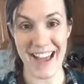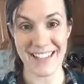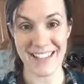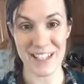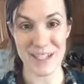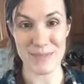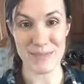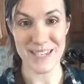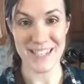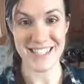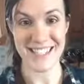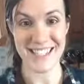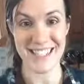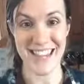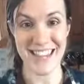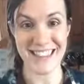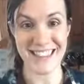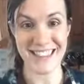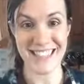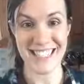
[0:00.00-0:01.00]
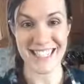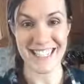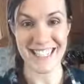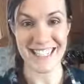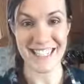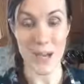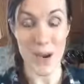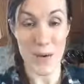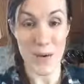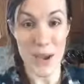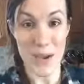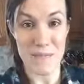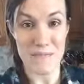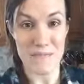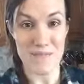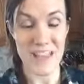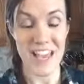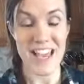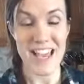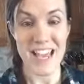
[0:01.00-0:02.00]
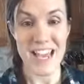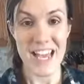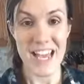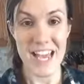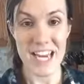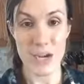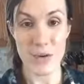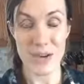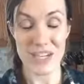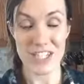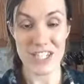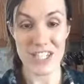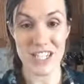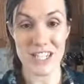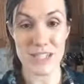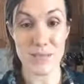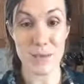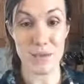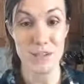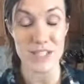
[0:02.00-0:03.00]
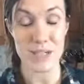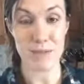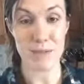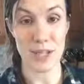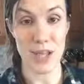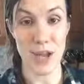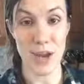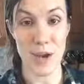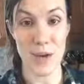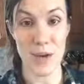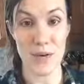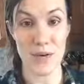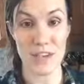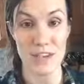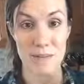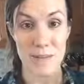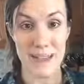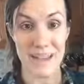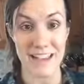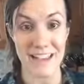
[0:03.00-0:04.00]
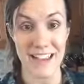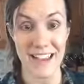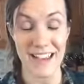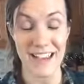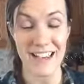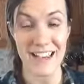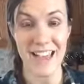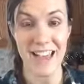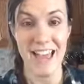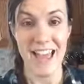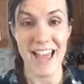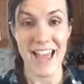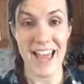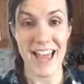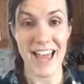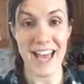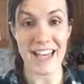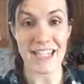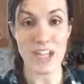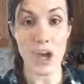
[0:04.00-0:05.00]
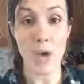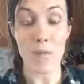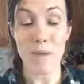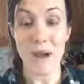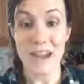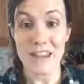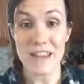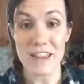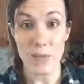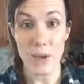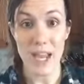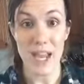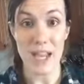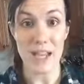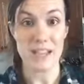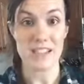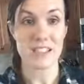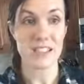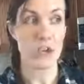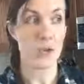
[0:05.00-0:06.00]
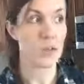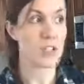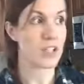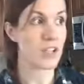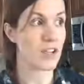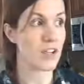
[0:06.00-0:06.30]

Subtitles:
little piece at least. Okay? Any questions? Post them below. Give me a like. And, oh, by the way, so we took